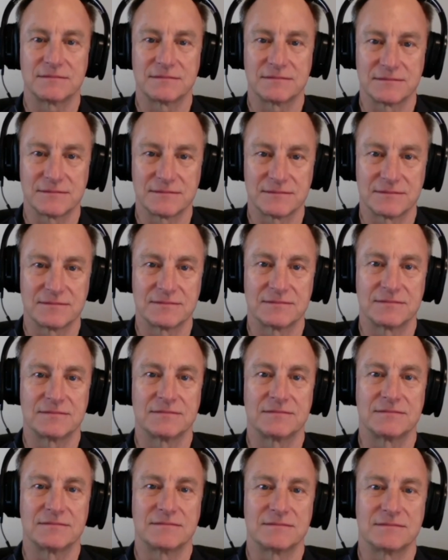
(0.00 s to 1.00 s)

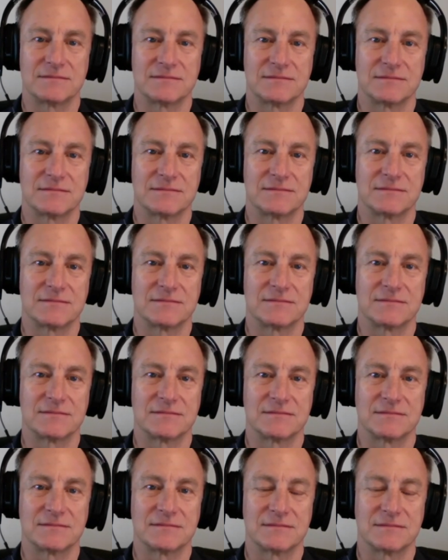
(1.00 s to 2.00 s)

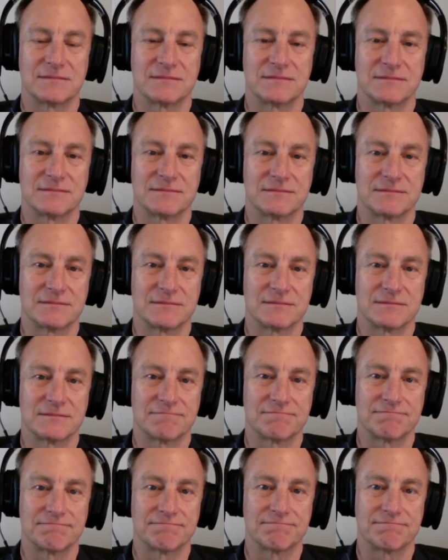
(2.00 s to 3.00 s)

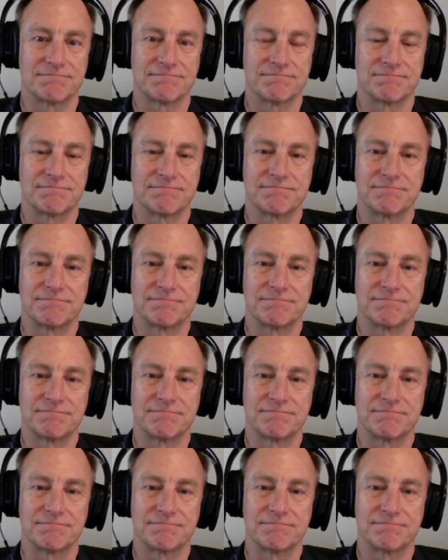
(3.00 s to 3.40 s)
(not speaking)